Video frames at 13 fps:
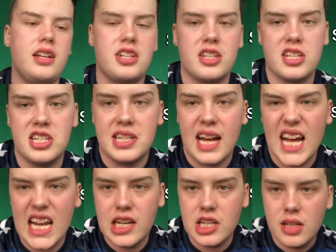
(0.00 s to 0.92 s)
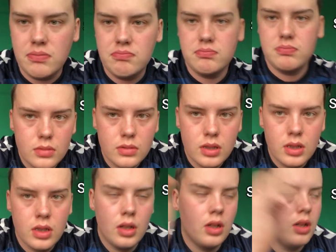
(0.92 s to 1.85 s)
Into the stand.
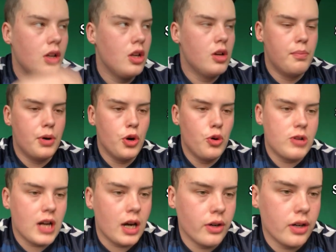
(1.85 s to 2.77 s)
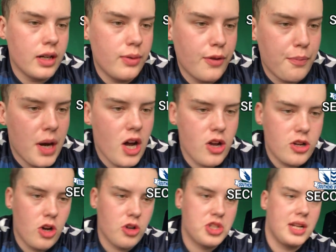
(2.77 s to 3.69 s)
Ball currently with
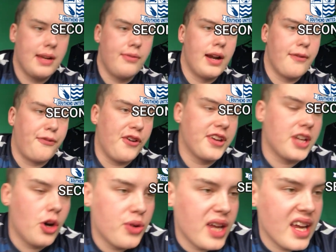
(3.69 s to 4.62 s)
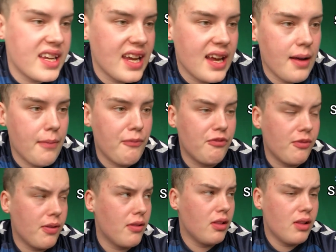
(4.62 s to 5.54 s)
Mark Oxley ready for a goal kick here.
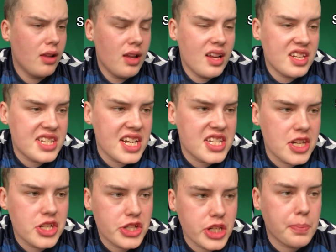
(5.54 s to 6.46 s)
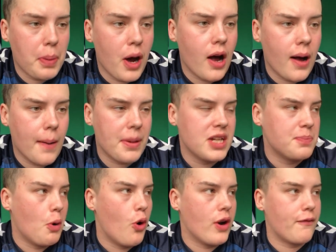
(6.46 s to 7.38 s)
Assistant's just put up. He's
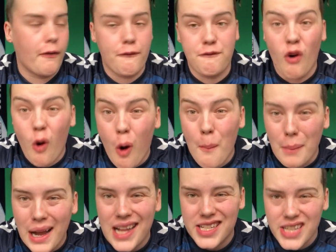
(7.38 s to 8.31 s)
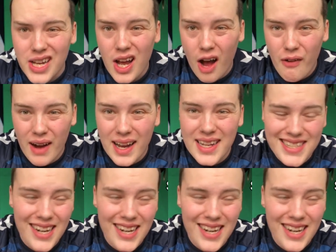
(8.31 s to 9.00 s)
boarded for 4 minutes of added